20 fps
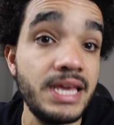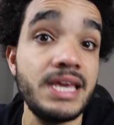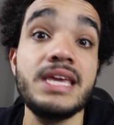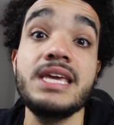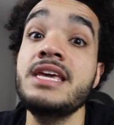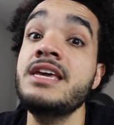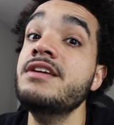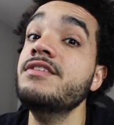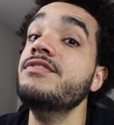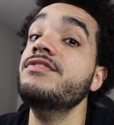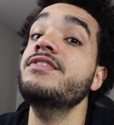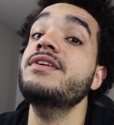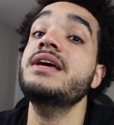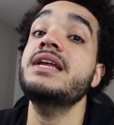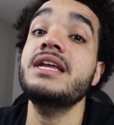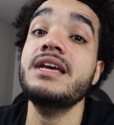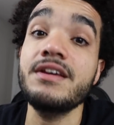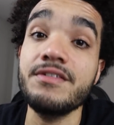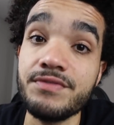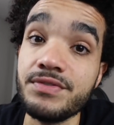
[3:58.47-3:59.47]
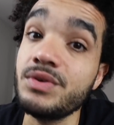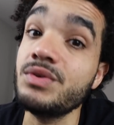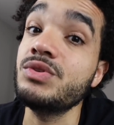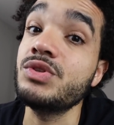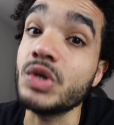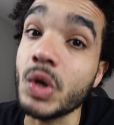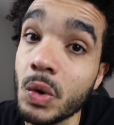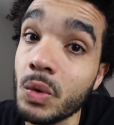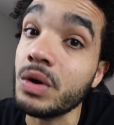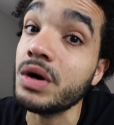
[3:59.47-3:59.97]
even if you
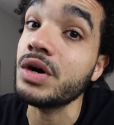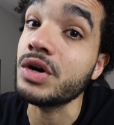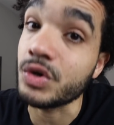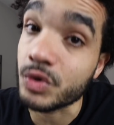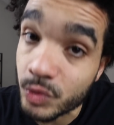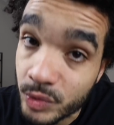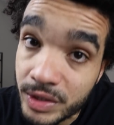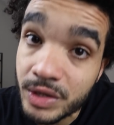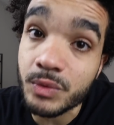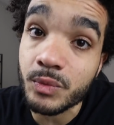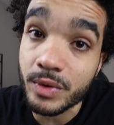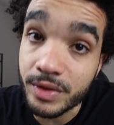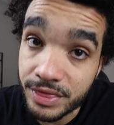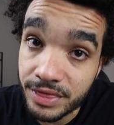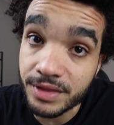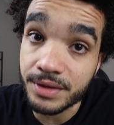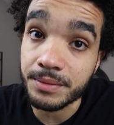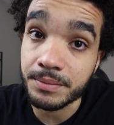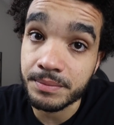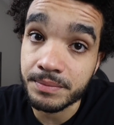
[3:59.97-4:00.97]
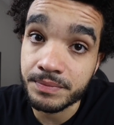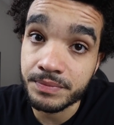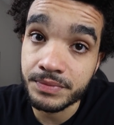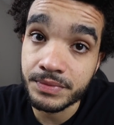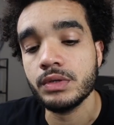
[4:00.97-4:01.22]
don't agree with them.